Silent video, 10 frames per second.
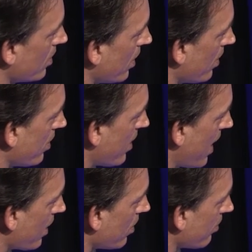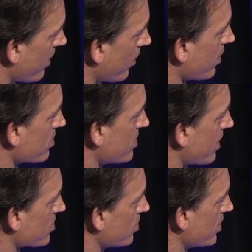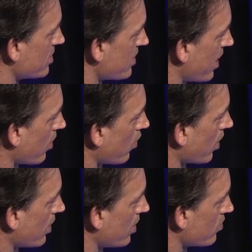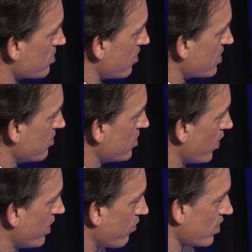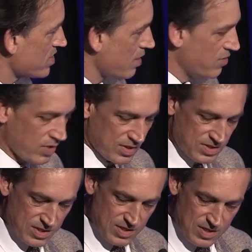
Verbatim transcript: Uh, the angle of their intersection is narrower, and it was supposed to be 24 subunits.